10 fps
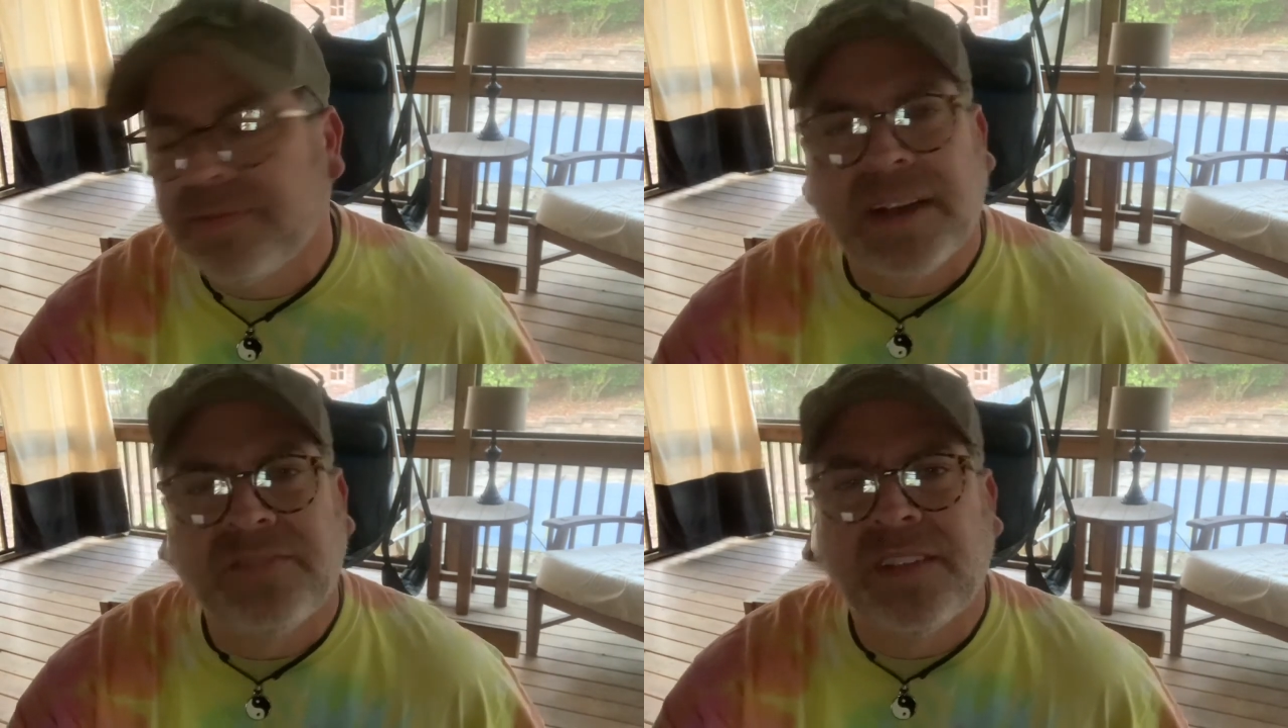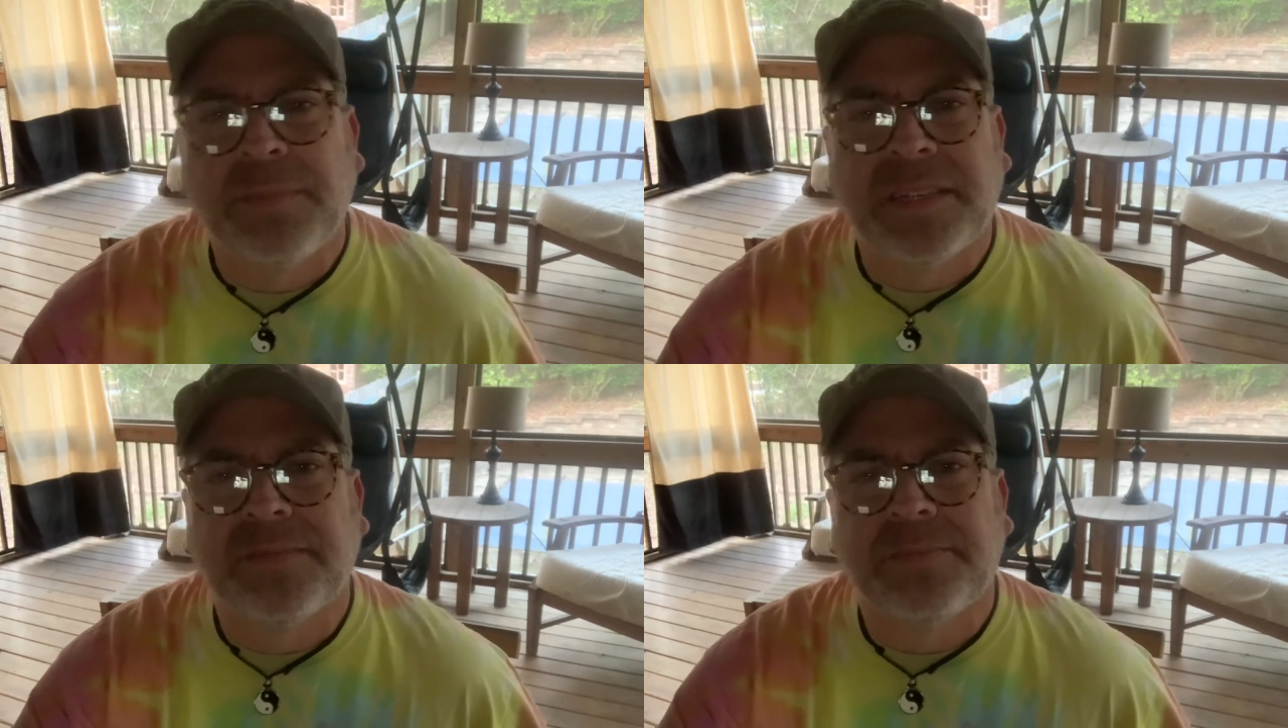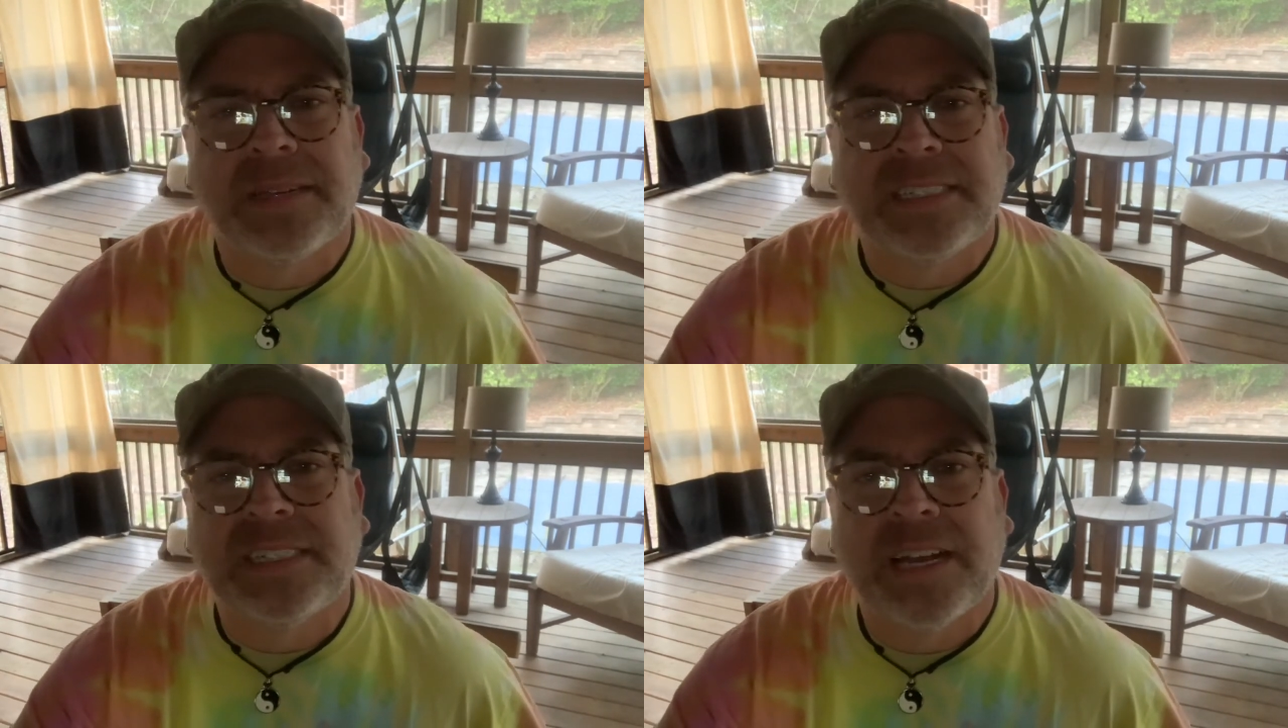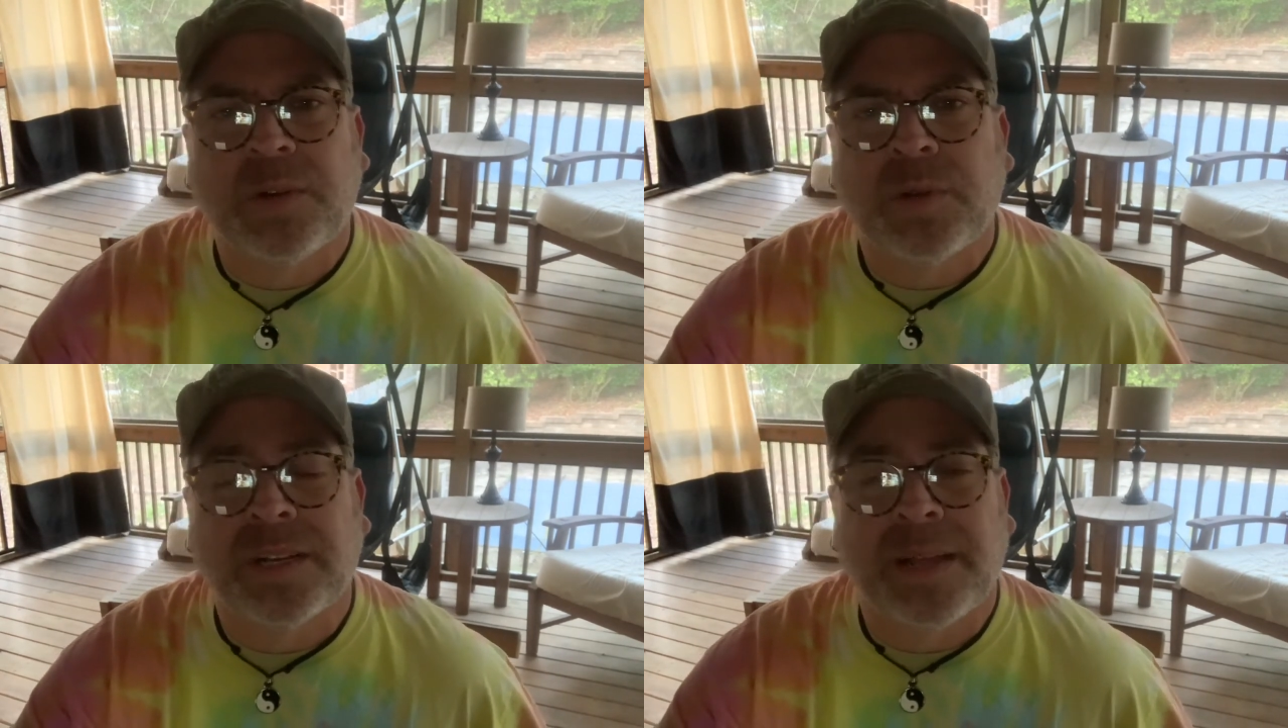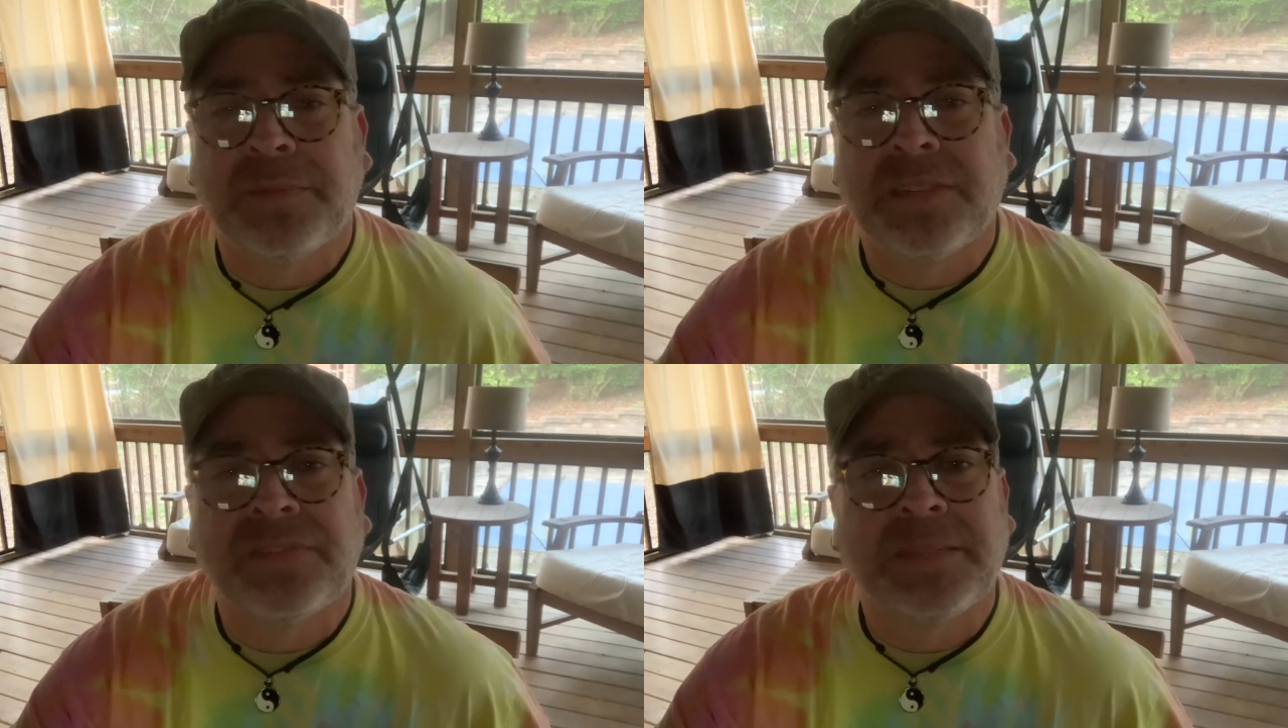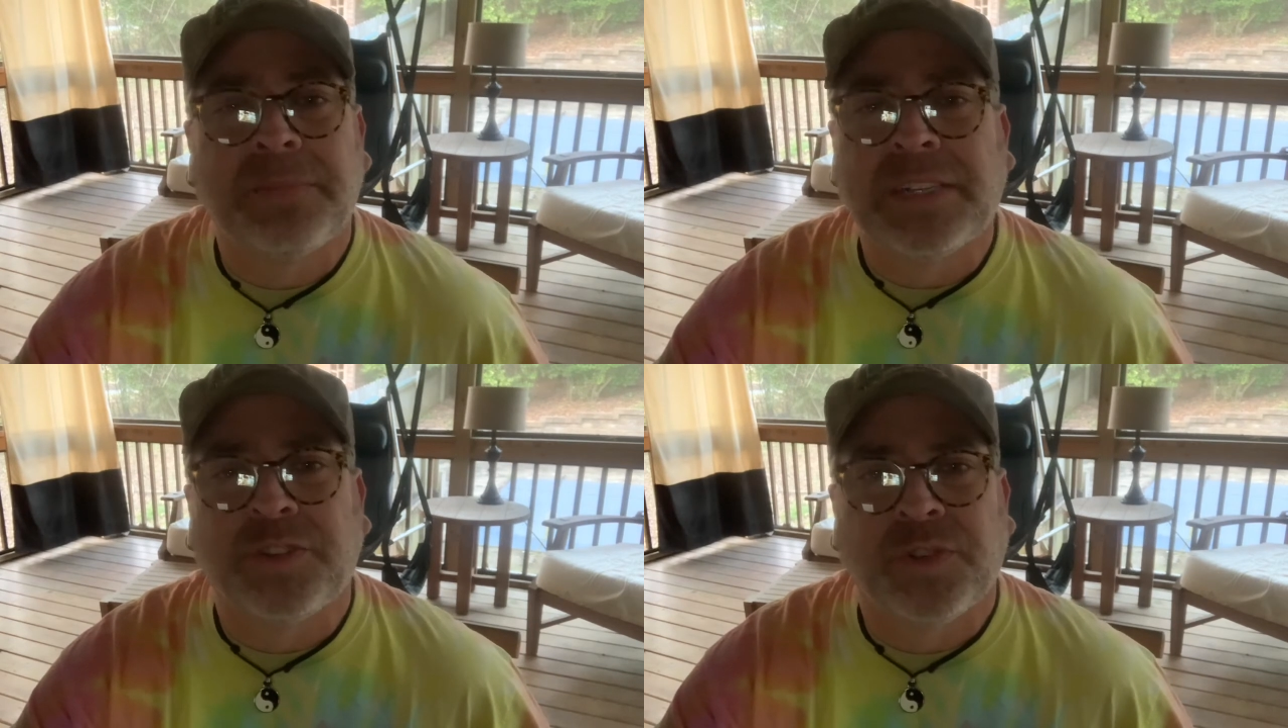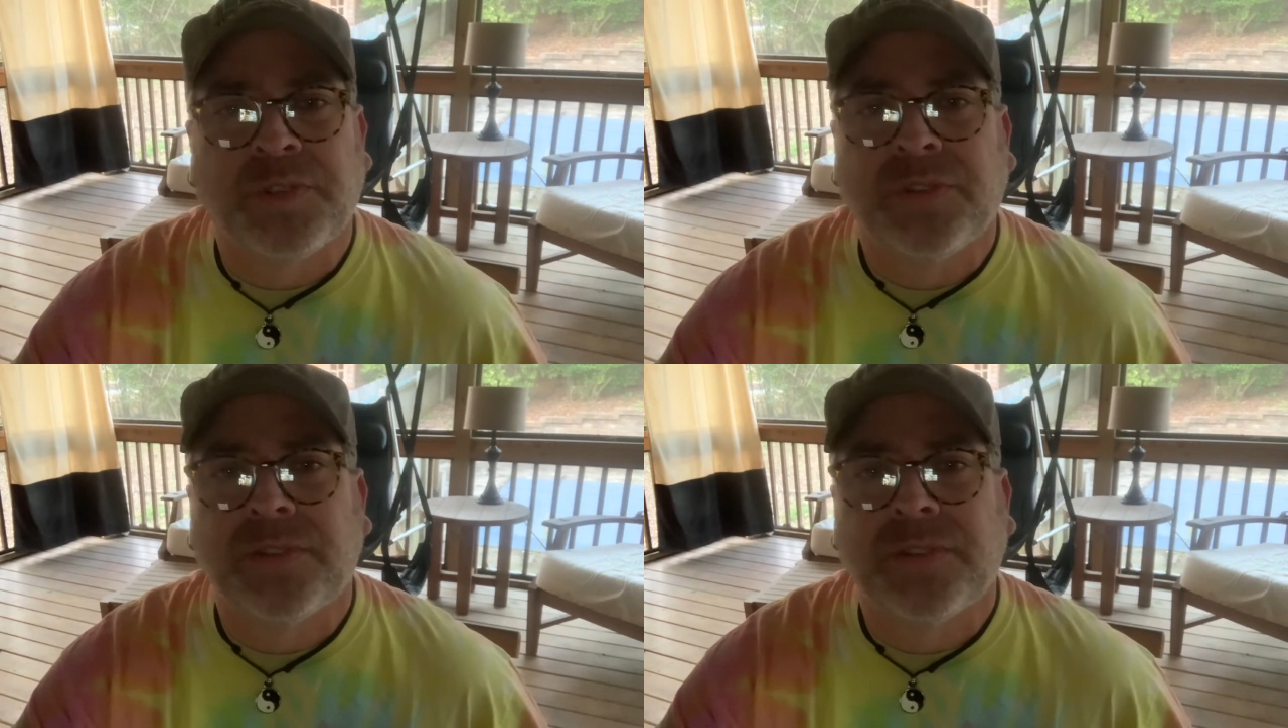I've done my shadow work. I'm living my truth.